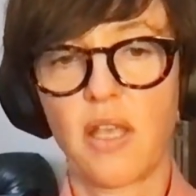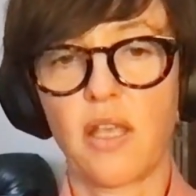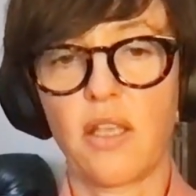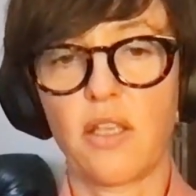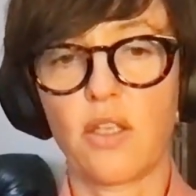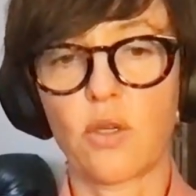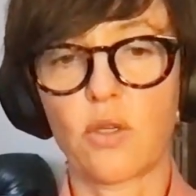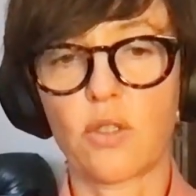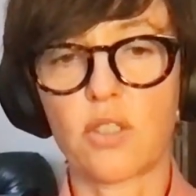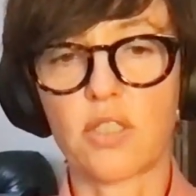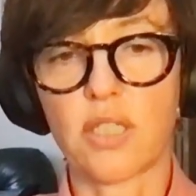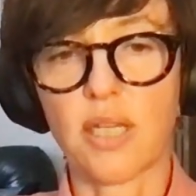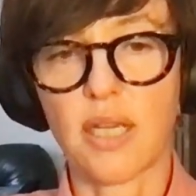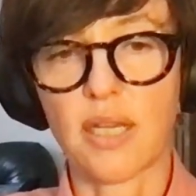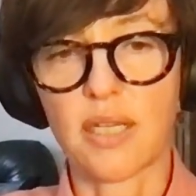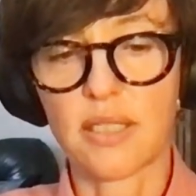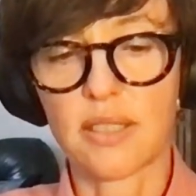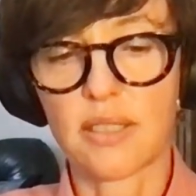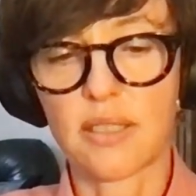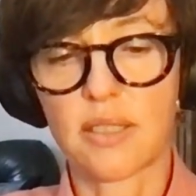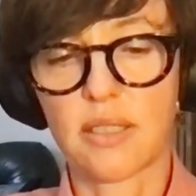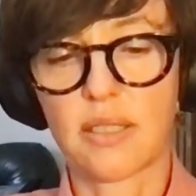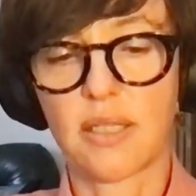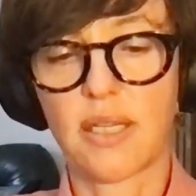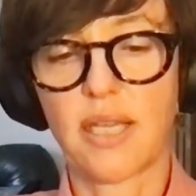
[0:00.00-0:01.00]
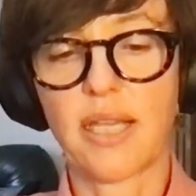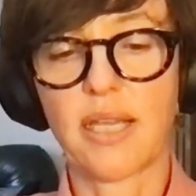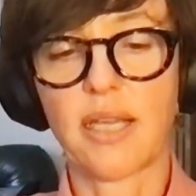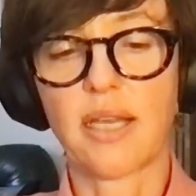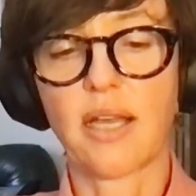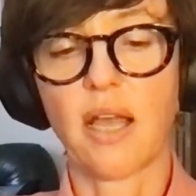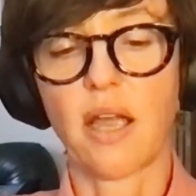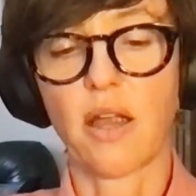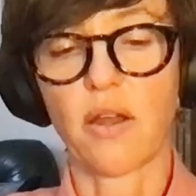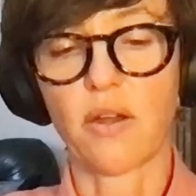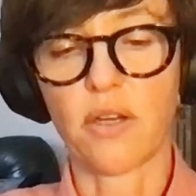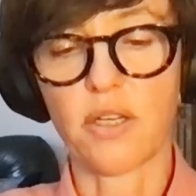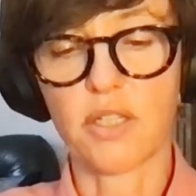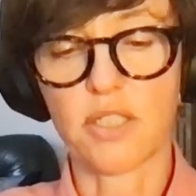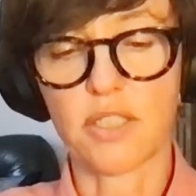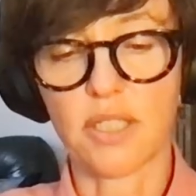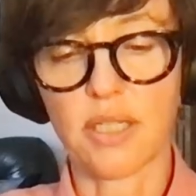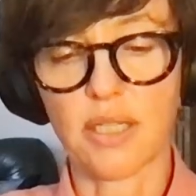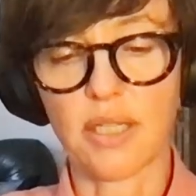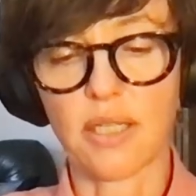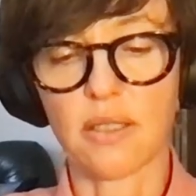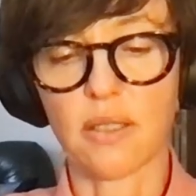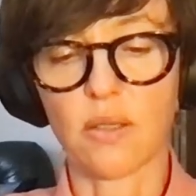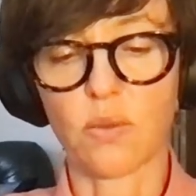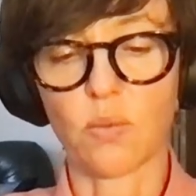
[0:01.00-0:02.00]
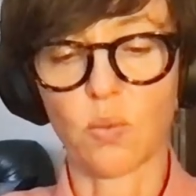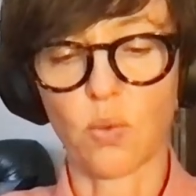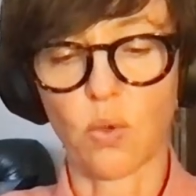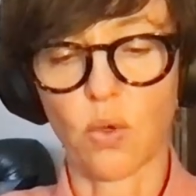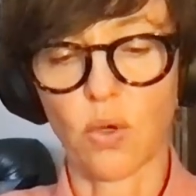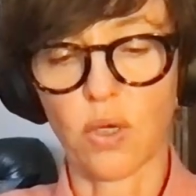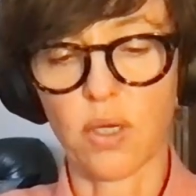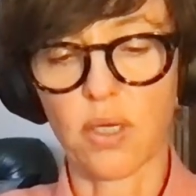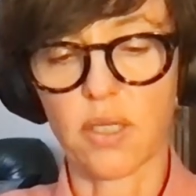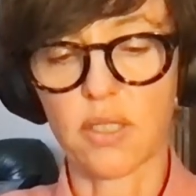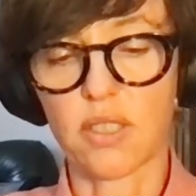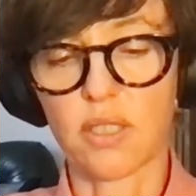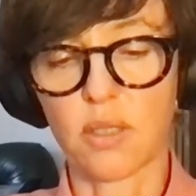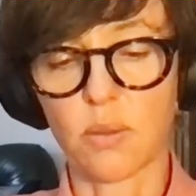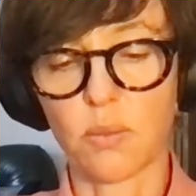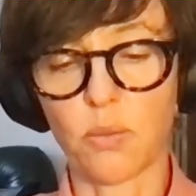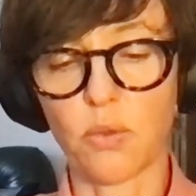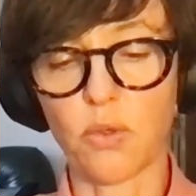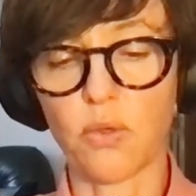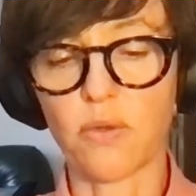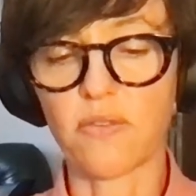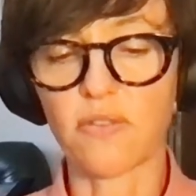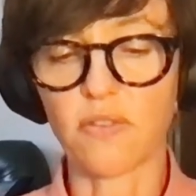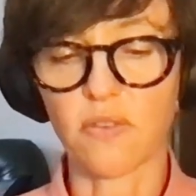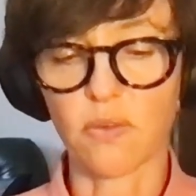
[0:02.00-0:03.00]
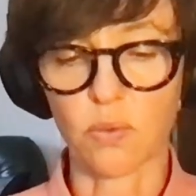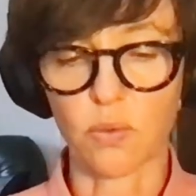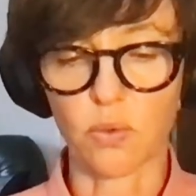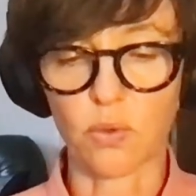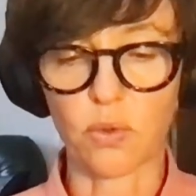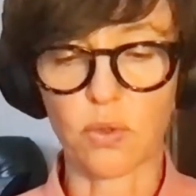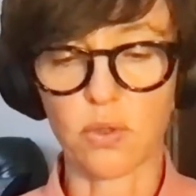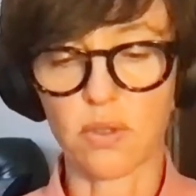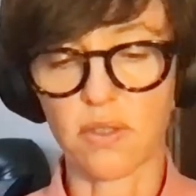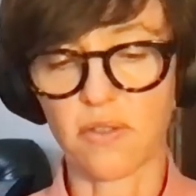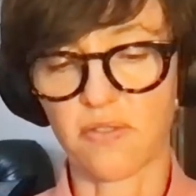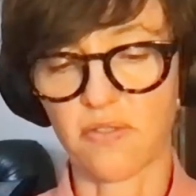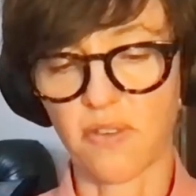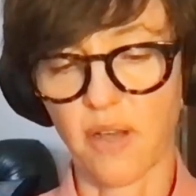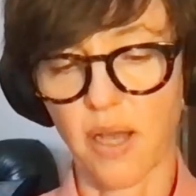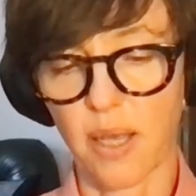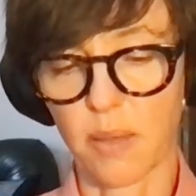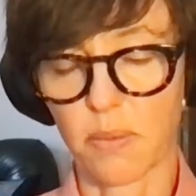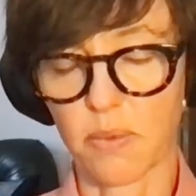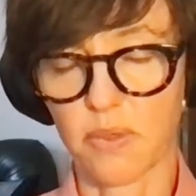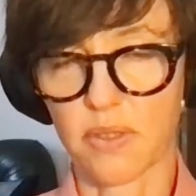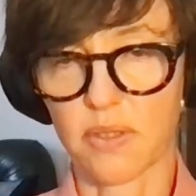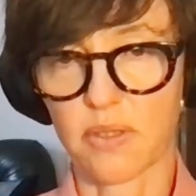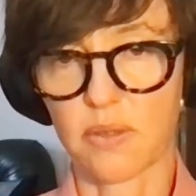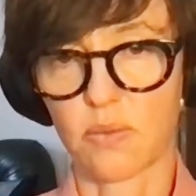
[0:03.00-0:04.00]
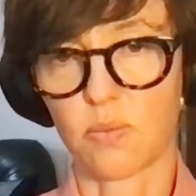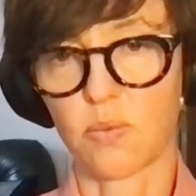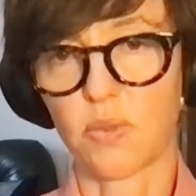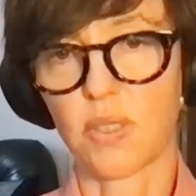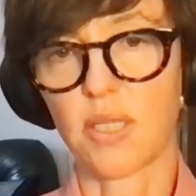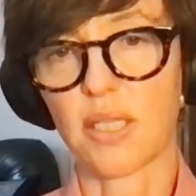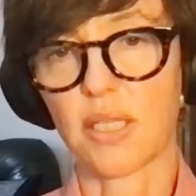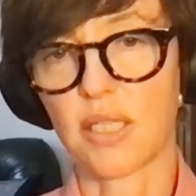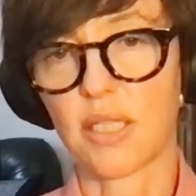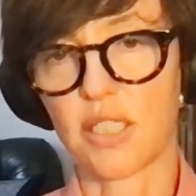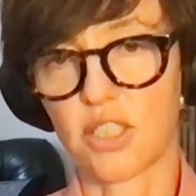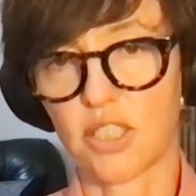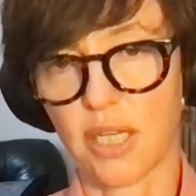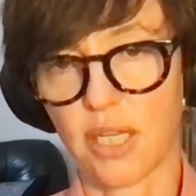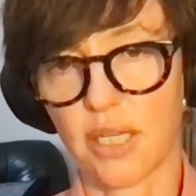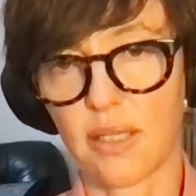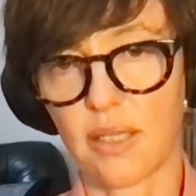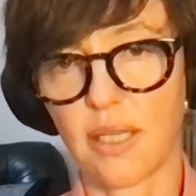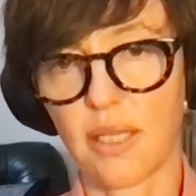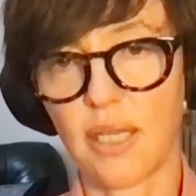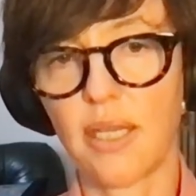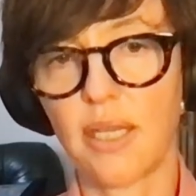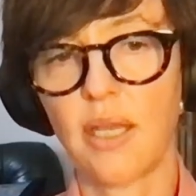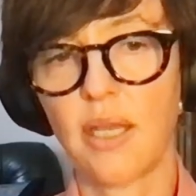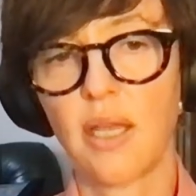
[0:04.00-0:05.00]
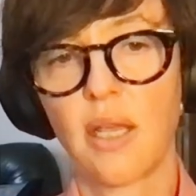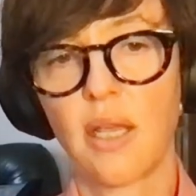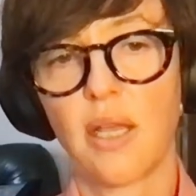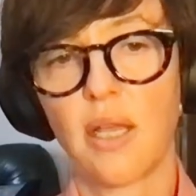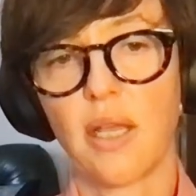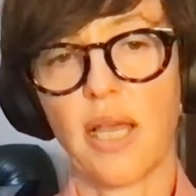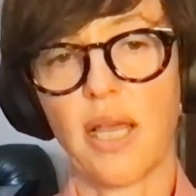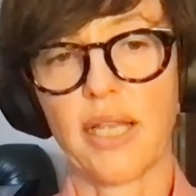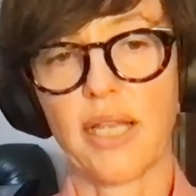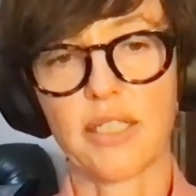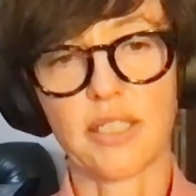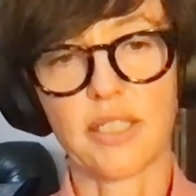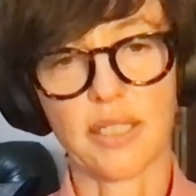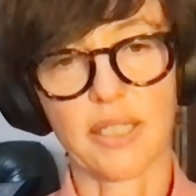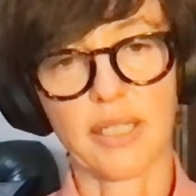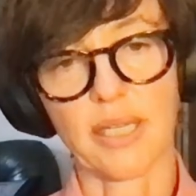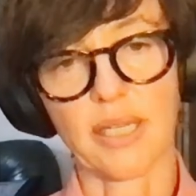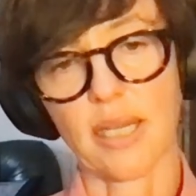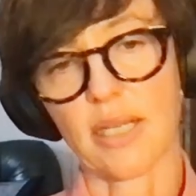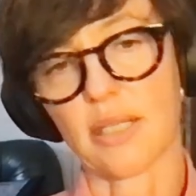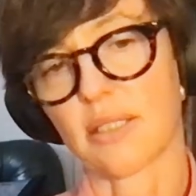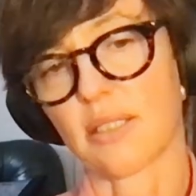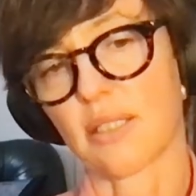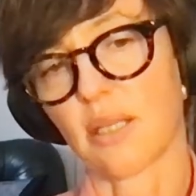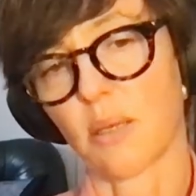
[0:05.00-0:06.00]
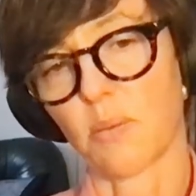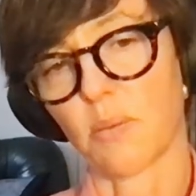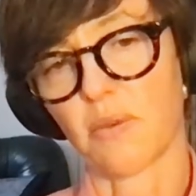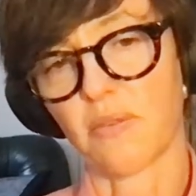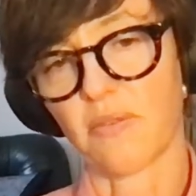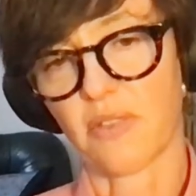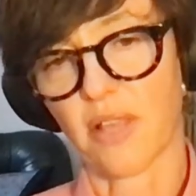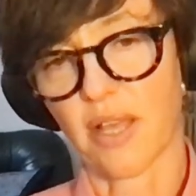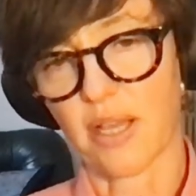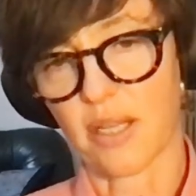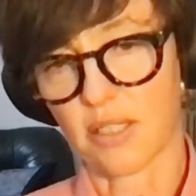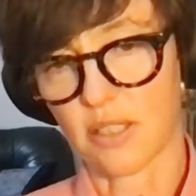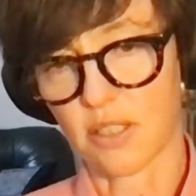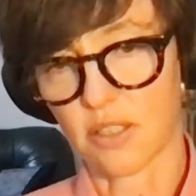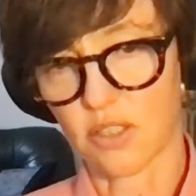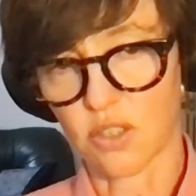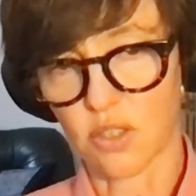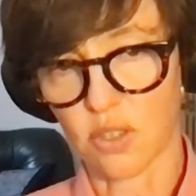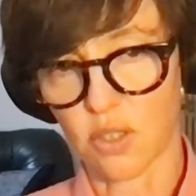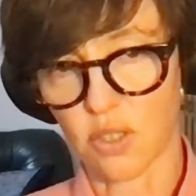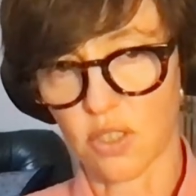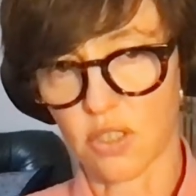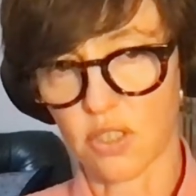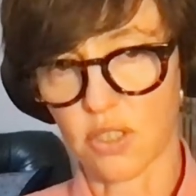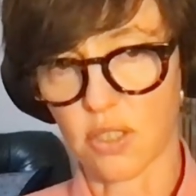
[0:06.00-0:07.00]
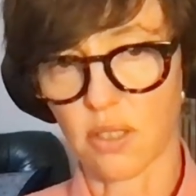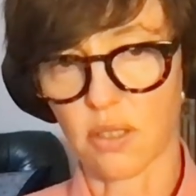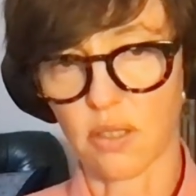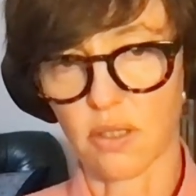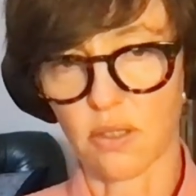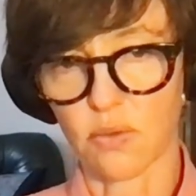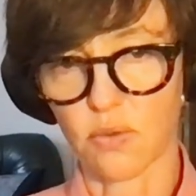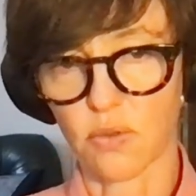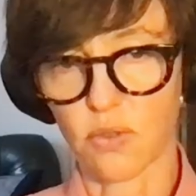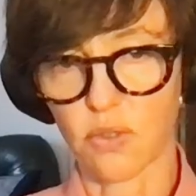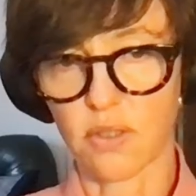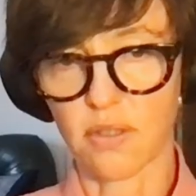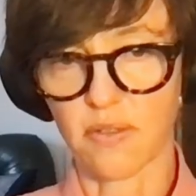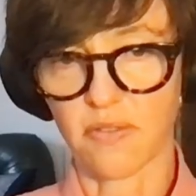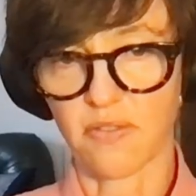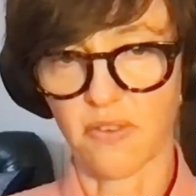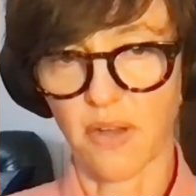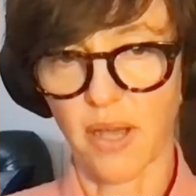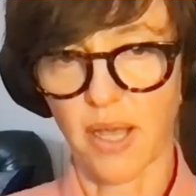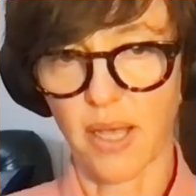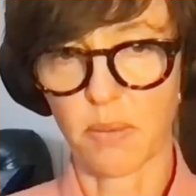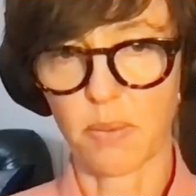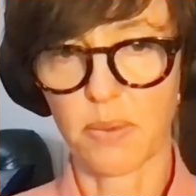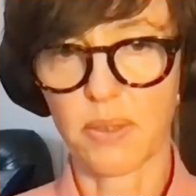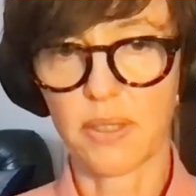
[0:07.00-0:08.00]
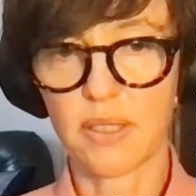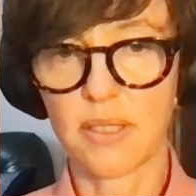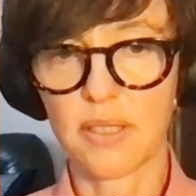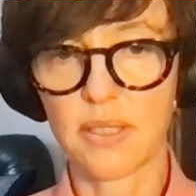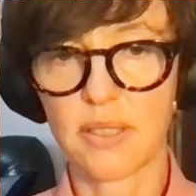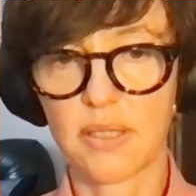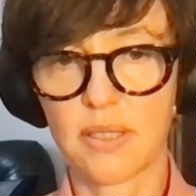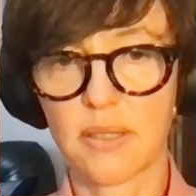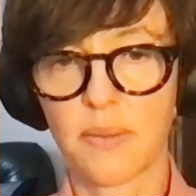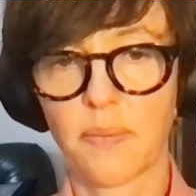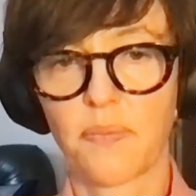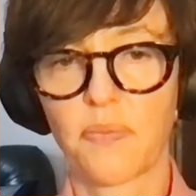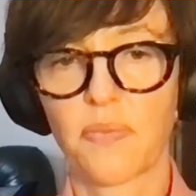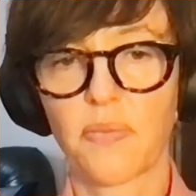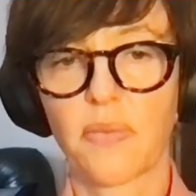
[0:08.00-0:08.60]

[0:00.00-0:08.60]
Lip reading: You're just encouraging the water to move through the fibers really gently and to get some of that detergent through the fibers.